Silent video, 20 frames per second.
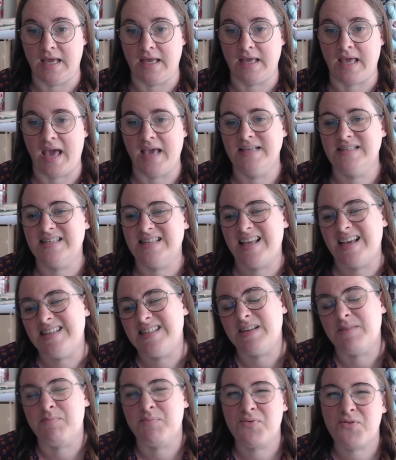Okay, so
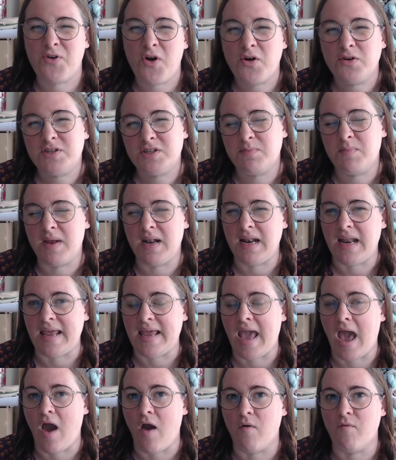that's
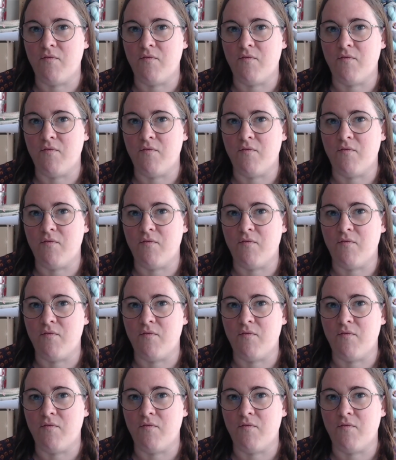approximately